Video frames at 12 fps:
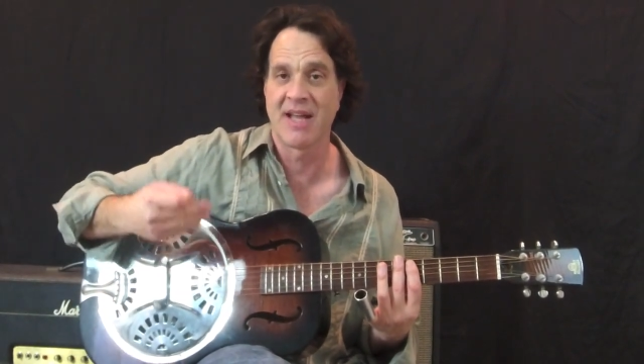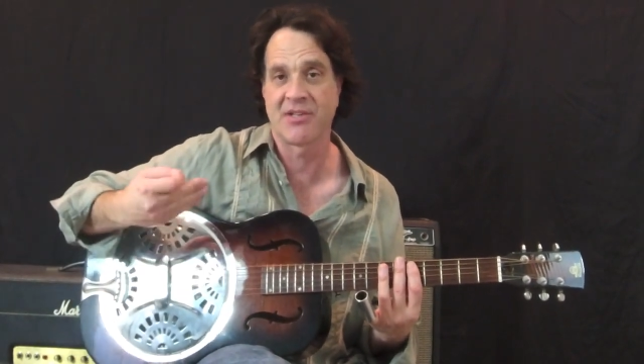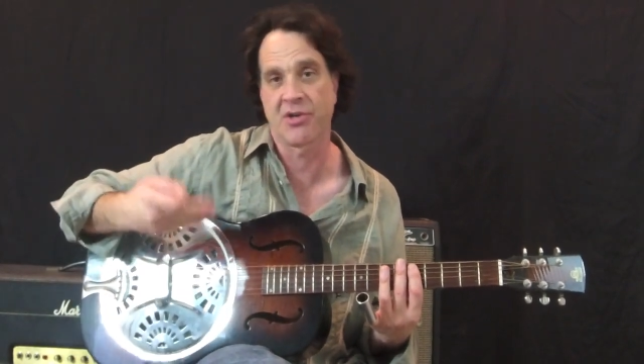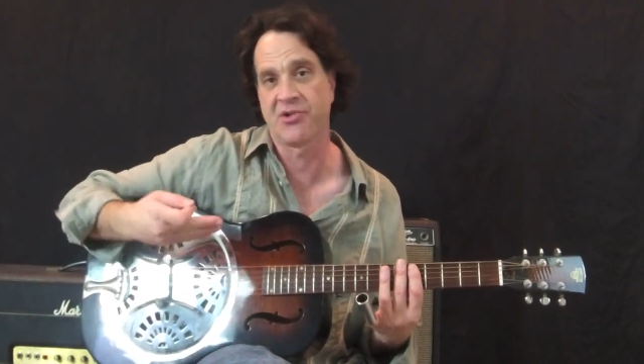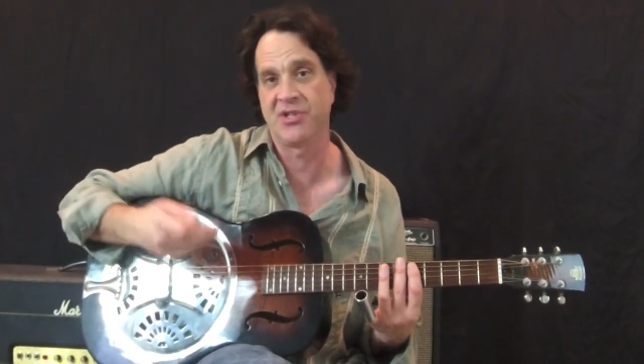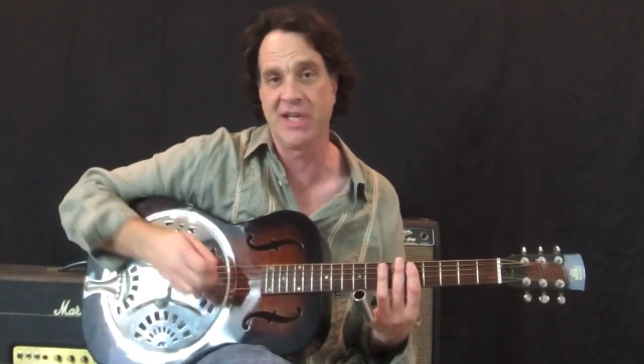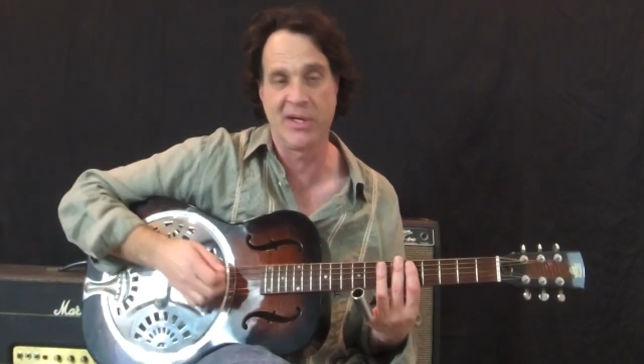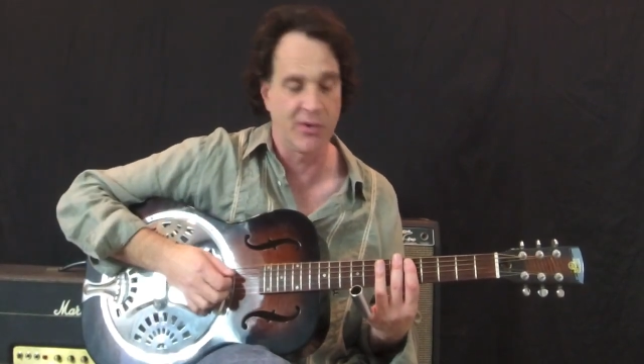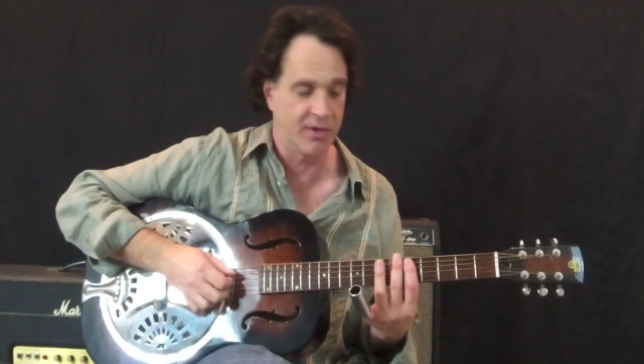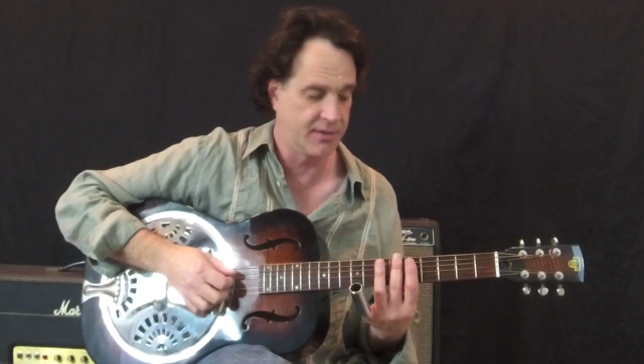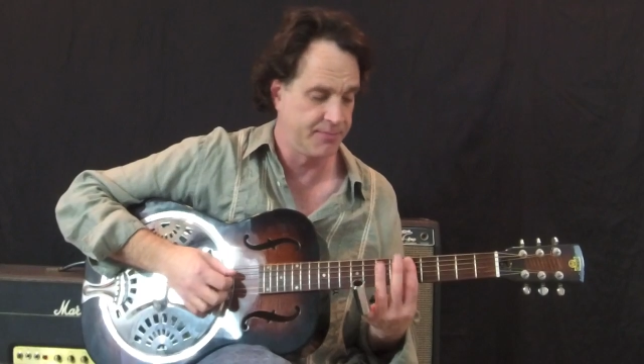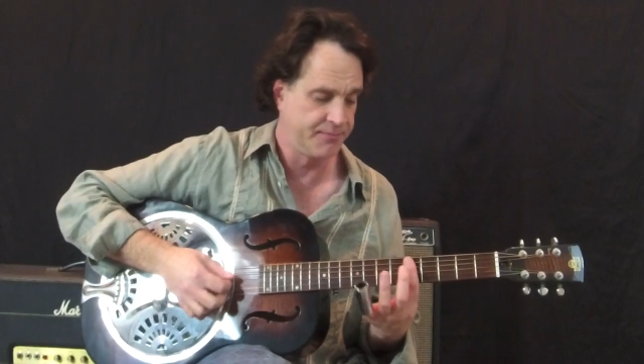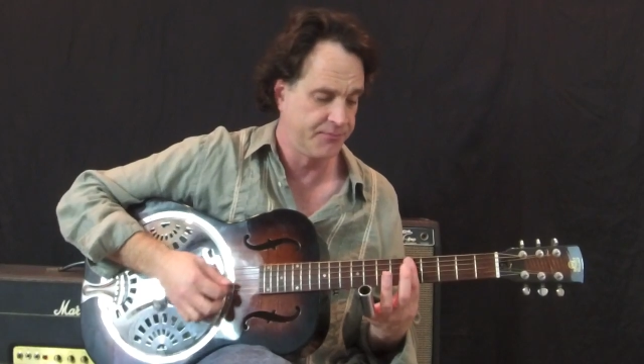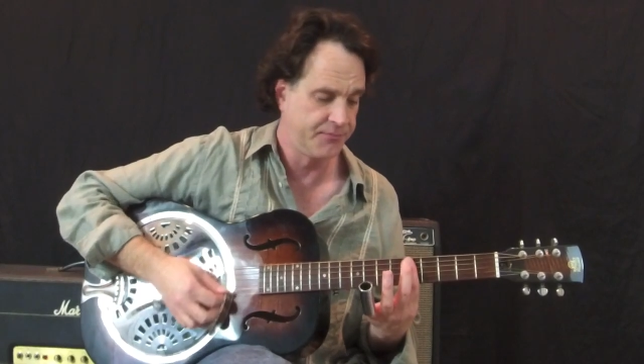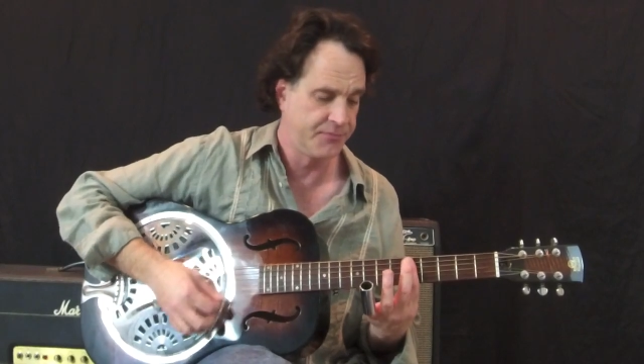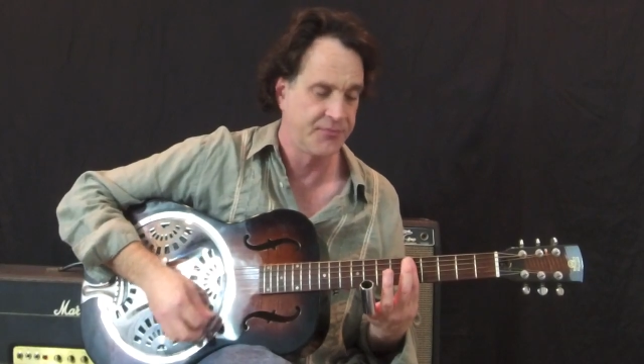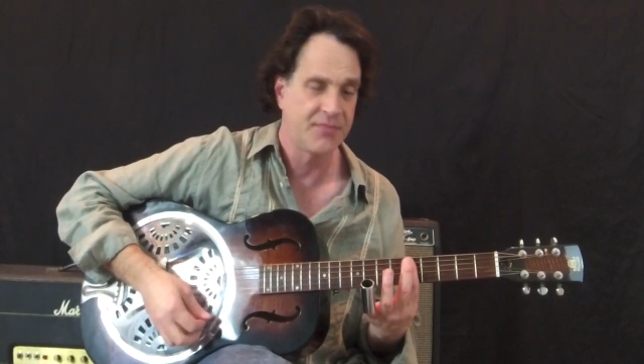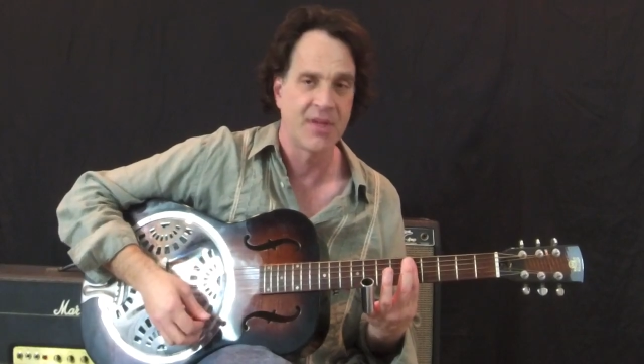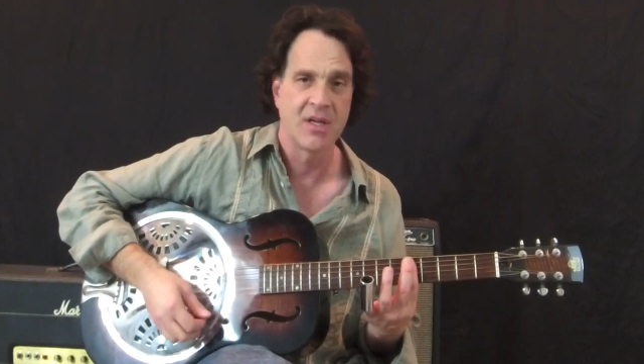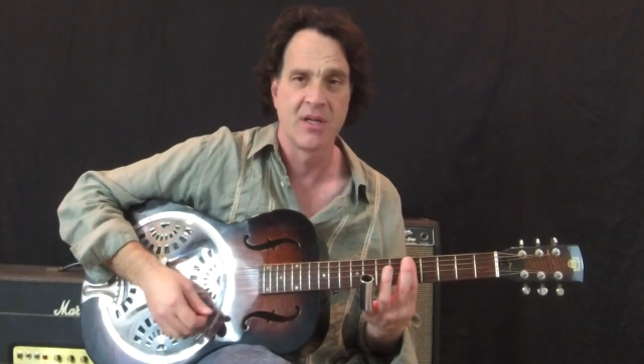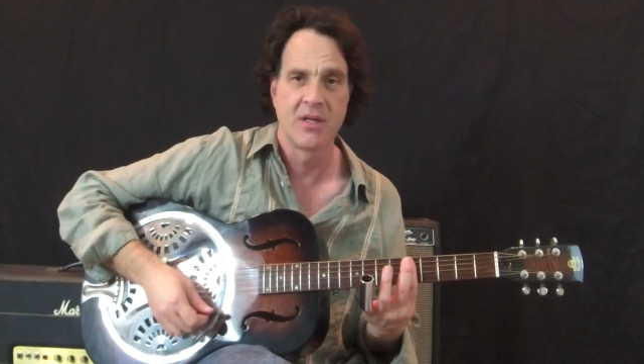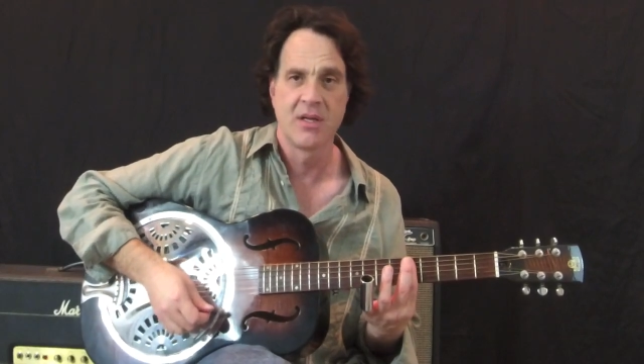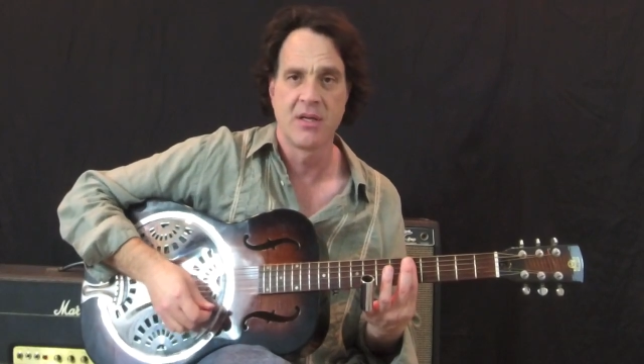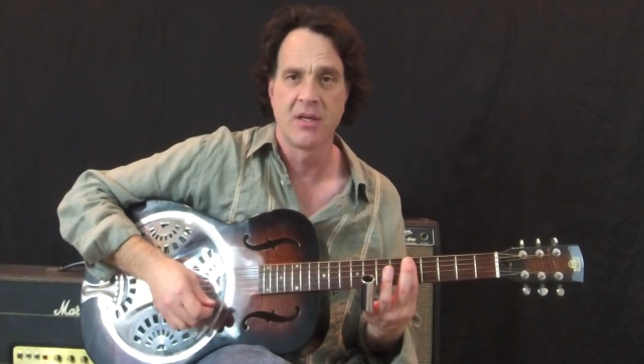That's our C chord.
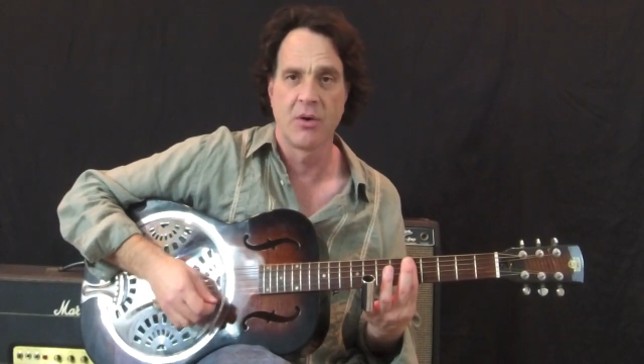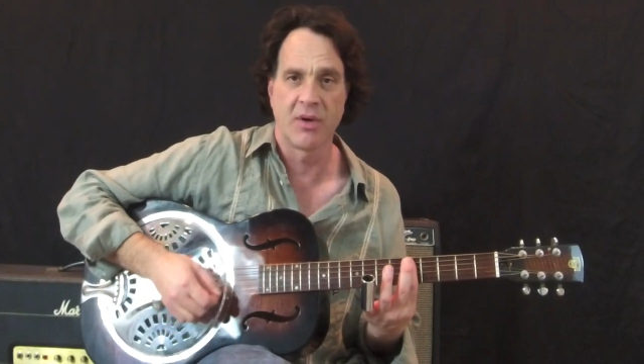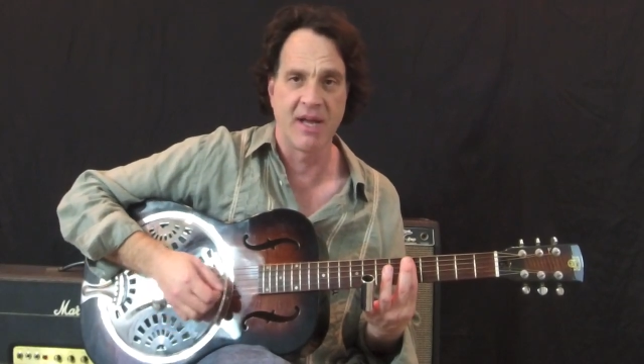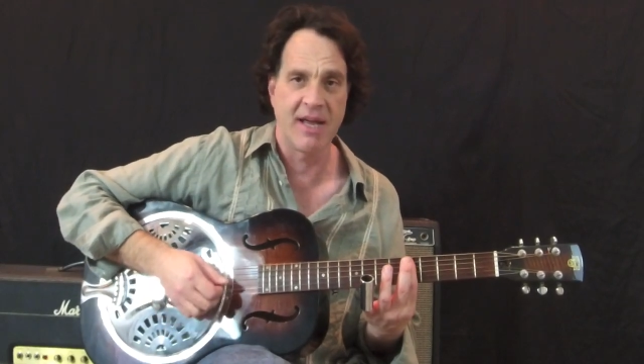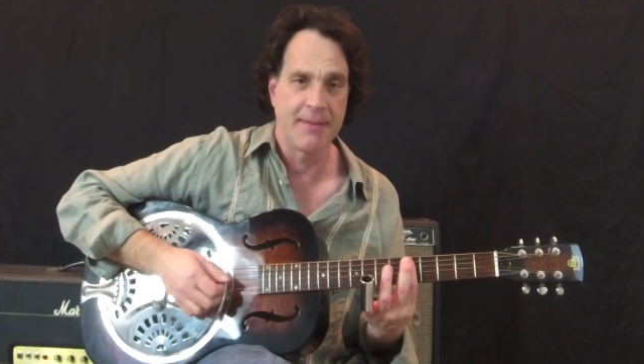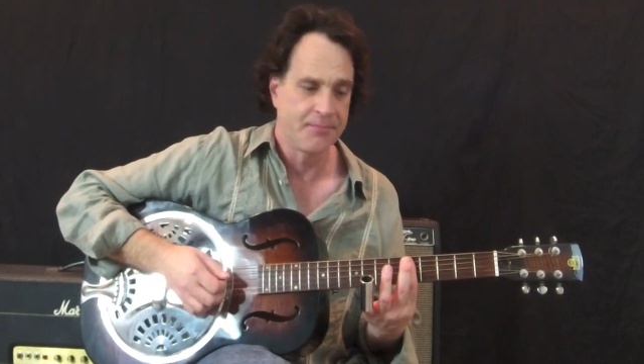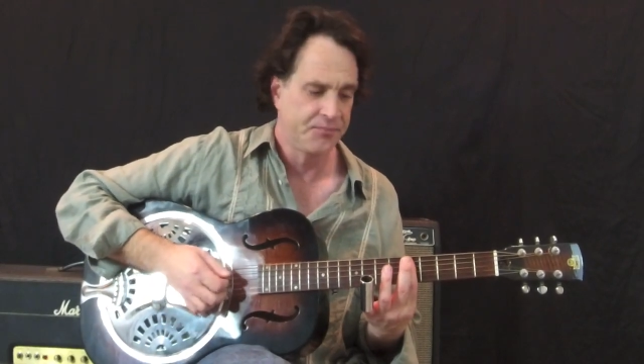Okay?